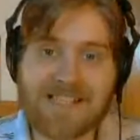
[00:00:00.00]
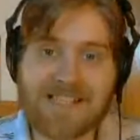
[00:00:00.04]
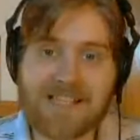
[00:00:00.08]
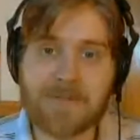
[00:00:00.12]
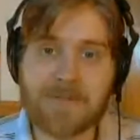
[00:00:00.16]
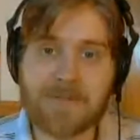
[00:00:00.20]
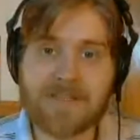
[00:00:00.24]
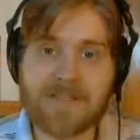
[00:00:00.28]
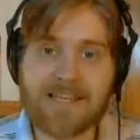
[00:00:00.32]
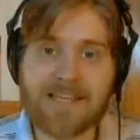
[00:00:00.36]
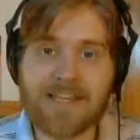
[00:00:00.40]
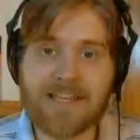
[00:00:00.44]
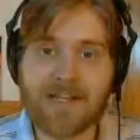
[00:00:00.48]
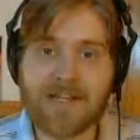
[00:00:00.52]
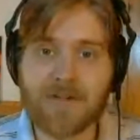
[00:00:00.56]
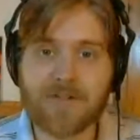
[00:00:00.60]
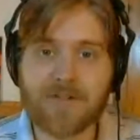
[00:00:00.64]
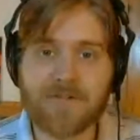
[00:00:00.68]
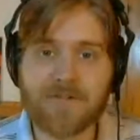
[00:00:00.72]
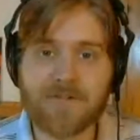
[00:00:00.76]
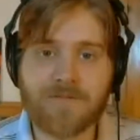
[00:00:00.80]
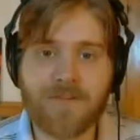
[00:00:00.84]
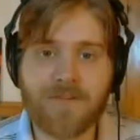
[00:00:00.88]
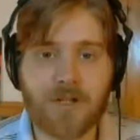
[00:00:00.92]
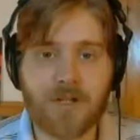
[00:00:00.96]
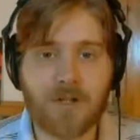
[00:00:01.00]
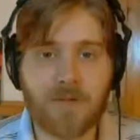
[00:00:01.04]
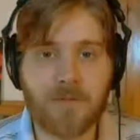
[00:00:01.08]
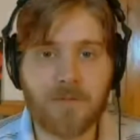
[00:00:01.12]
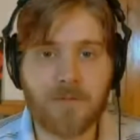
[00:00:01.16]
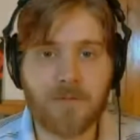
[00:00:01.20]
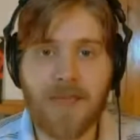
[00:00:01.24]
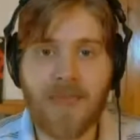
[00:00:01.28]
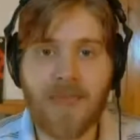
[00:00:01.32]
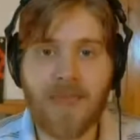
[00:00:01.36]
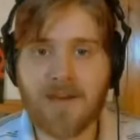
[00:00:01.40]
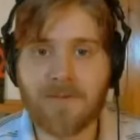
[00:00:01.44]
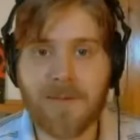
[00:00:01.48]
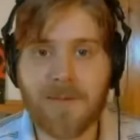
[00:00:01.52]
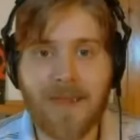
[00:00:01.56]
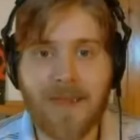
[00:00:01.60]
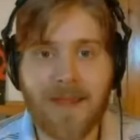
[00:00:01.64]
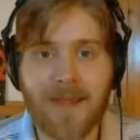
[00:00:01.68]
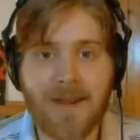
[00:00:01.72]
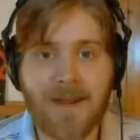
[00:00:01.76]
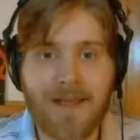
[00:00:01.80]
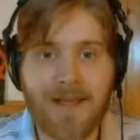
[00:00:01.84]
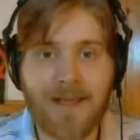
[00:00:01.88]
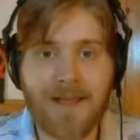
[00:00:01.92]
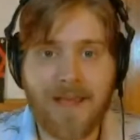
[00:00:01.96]
the beleaguered film
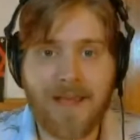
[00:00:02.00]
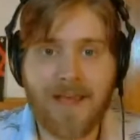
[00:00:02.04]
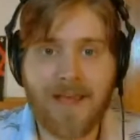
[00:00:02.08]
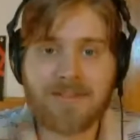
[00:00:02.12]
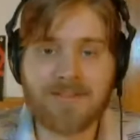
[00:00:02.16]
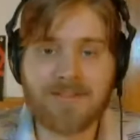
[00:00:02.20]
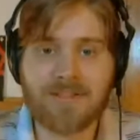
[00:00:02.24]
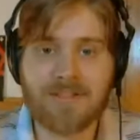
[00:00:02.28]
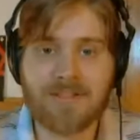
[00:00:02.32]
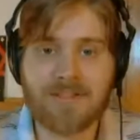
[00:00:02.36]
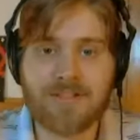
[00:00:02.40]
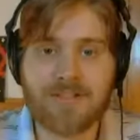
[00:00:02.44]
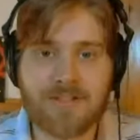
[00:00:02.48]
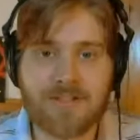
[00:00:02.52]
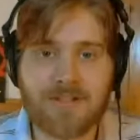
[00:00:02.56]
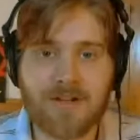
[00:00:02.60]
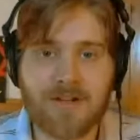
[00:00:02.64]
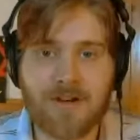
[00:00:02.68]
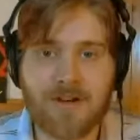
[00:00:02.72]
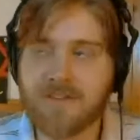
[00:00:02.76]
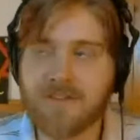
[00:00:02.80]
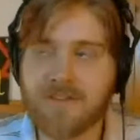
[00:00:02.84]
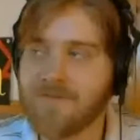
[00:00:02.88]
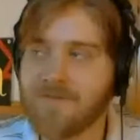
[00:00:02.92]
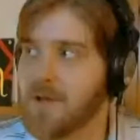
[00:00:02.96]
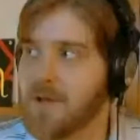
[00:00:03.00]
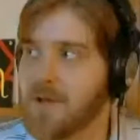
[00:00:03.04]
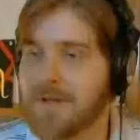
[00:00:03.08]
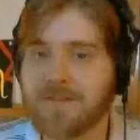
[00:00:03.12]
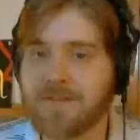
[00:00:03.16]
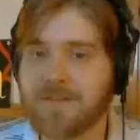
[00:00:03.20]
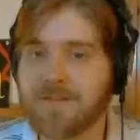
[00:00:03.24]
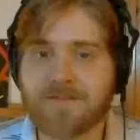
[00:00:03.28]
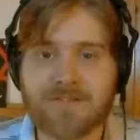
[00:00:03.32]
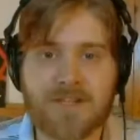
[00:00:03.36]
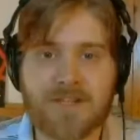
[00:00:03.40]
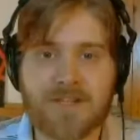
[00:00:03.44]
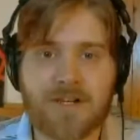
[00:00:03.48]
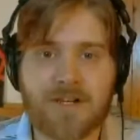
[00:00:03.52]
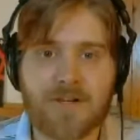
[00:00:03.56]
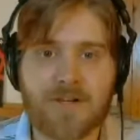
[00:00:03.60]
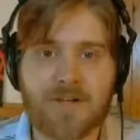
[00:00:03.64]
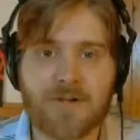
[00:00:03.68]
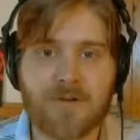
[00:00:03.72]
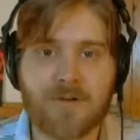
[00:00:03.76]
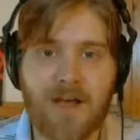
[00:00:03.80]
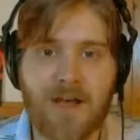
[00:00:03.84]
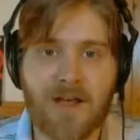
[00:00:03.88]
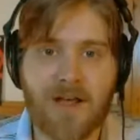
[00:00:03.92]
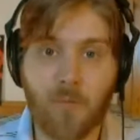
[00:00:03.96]
Ant-Man has just started filming,
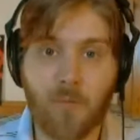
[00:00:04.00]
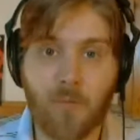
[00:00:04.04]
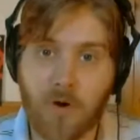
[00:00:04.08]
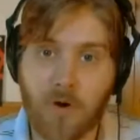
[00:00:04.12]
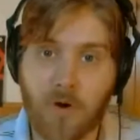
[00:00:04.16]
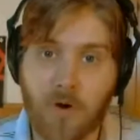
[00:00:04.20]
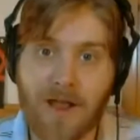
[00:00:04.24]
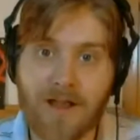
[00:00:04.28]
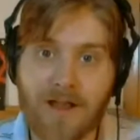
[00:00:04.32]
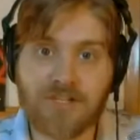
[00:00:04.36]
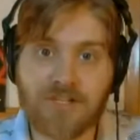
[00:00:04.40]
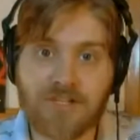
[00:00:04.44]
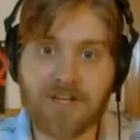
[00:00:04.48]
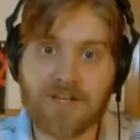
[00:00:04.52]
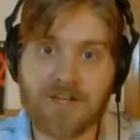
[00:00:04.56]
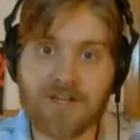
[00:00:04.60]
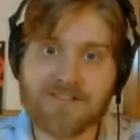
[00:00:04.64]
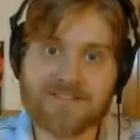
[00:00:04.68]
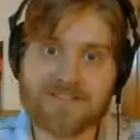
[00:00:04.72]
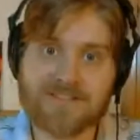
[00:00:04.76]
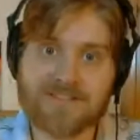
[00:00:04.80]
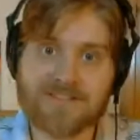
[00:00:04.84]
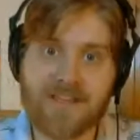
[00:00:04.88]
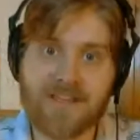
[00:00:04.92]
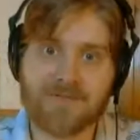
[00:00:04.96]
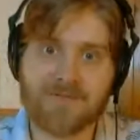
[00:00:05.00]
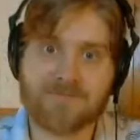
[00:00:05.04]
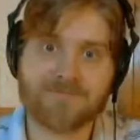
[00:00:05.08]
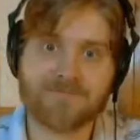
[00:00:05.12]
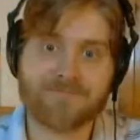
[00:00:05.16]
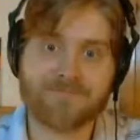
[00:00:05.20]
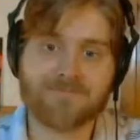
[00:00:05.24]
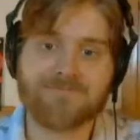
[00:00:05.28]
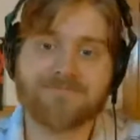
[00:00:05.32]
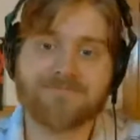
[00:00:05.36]
so uh, we're actually going to see it.